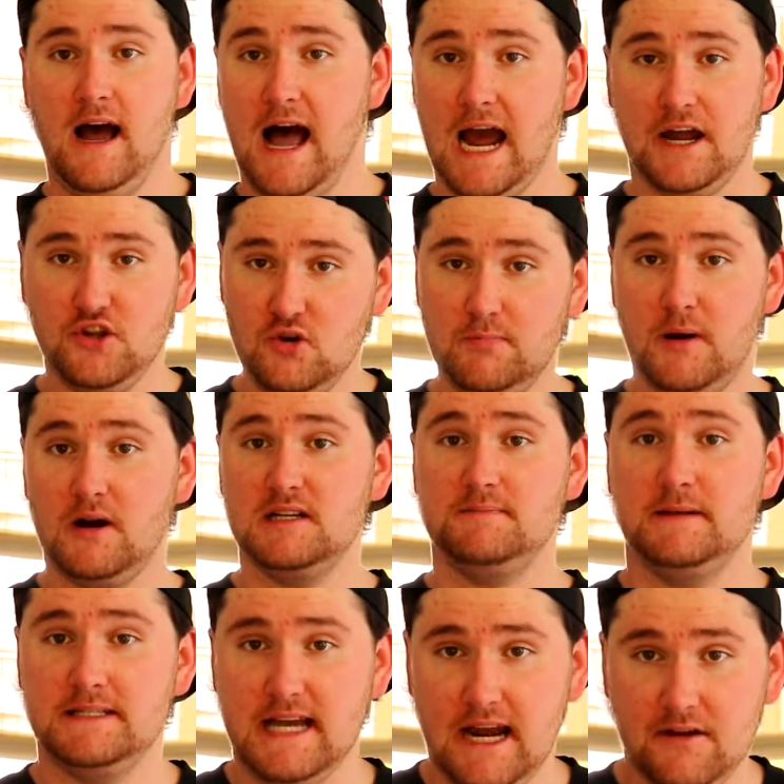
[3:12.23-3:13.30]
I can do bar
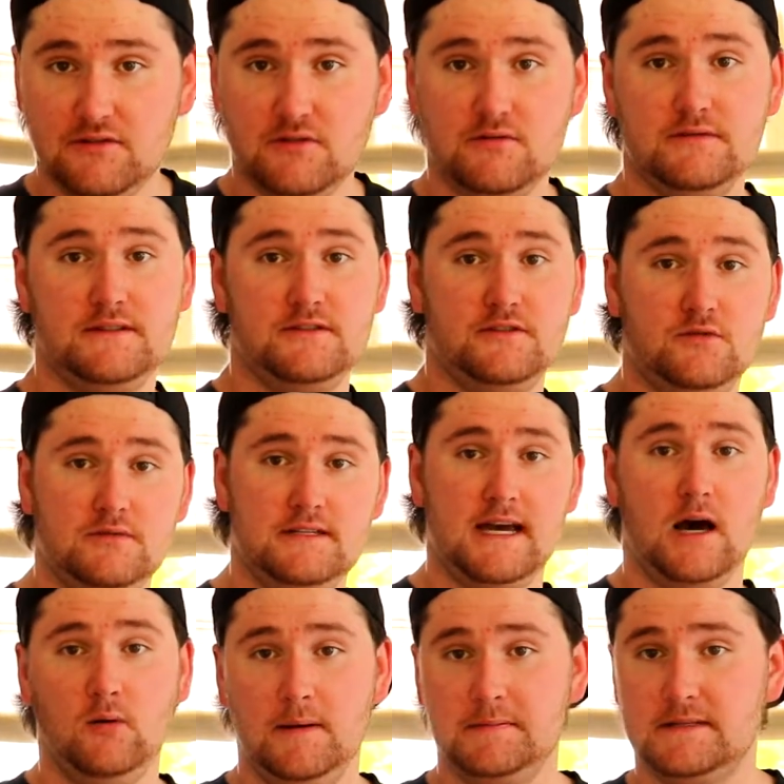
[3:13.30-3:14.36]
spins, I can do
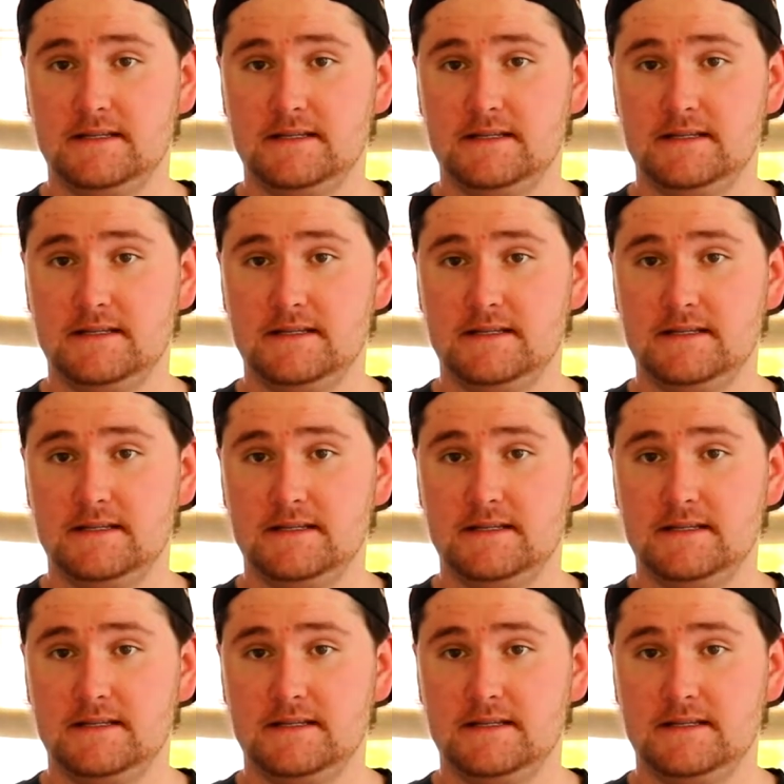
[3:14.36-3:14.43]
tail whips